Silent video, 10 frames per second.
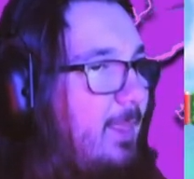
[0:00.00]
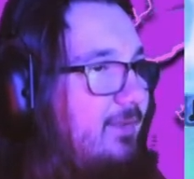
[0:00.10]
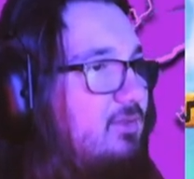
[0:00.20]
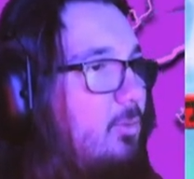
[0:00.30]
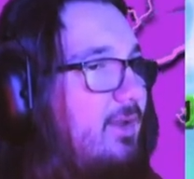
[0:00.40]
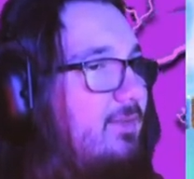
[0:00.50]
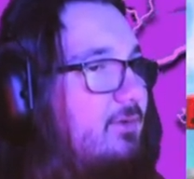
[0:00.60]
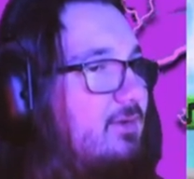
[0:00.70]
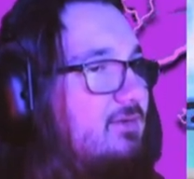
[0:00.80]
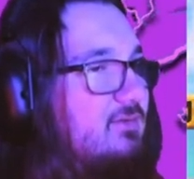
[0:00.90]
Like the
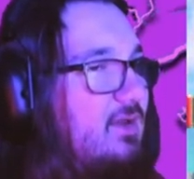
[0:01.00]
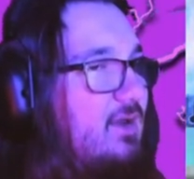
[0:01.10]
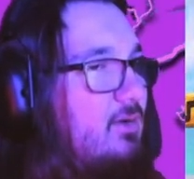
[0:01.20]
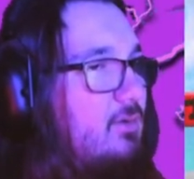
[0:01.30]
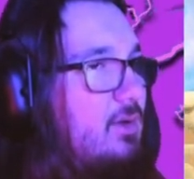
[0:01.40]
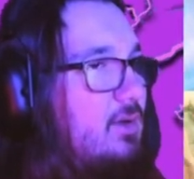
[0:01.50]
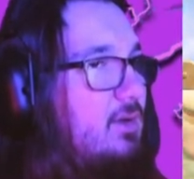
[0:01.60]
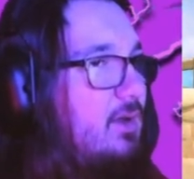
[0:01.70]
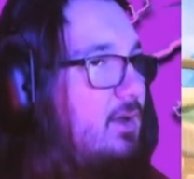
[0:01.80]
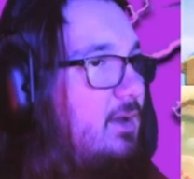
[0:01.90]
Wiggler is now.
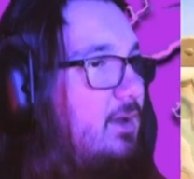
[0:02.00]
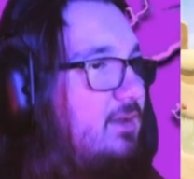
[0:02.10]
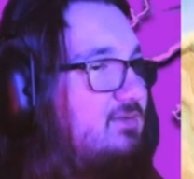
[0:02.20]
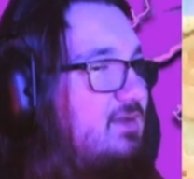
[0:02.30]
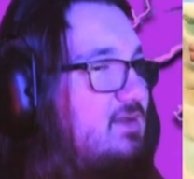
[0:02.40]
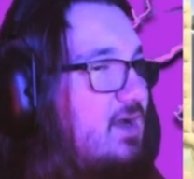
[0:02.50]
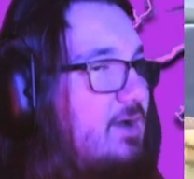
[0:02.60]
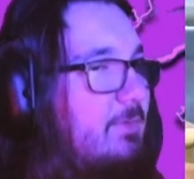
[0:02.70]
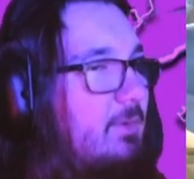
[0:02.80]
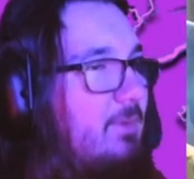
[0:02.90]
Uh, is he
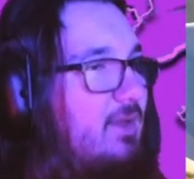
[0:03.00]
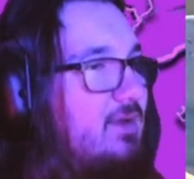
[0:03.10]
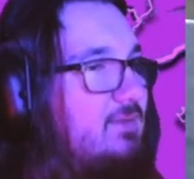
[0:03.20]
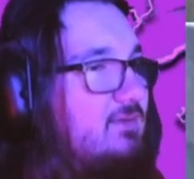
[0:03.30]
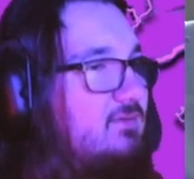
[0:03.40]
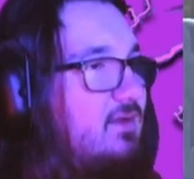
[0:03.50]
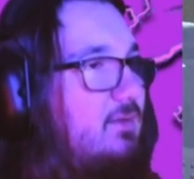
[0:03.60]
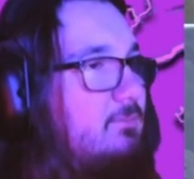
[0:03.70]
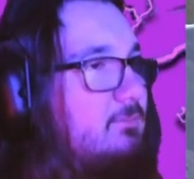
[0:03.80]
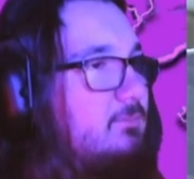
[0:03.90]
not rubber banding this
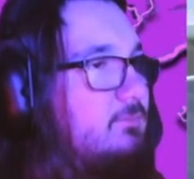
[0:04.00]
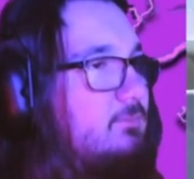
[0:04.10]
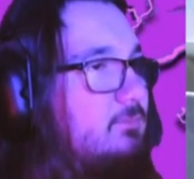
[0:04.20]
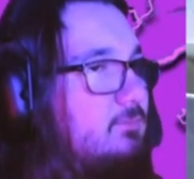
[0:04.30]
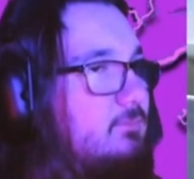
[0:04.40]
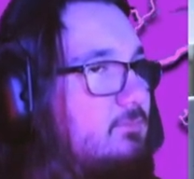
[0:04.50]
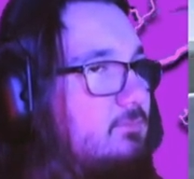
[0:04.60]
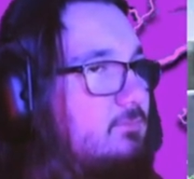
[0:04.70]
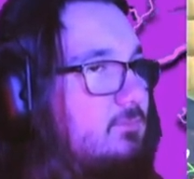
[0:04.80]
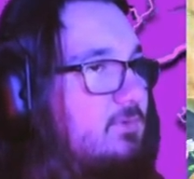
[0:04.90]
time?
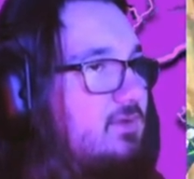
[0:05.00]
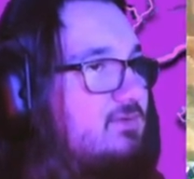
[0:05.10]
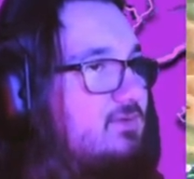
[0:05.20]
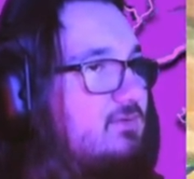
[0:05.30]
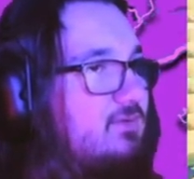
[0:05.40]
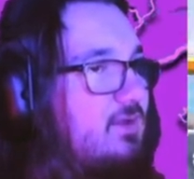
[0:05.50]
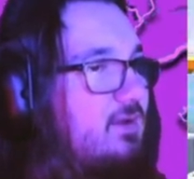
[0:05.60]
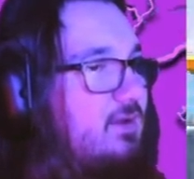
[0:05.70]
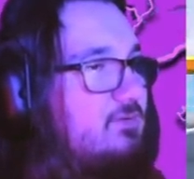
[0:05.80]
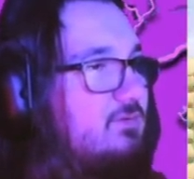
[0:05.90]
Because this is
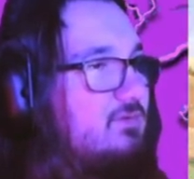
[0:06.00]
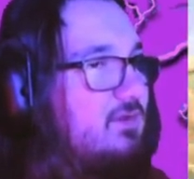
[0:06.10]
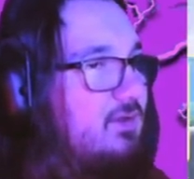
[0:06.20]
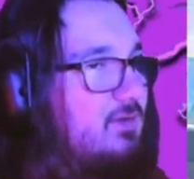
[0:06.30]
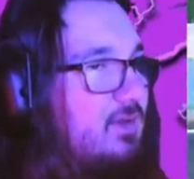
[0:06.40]
kind of interesting.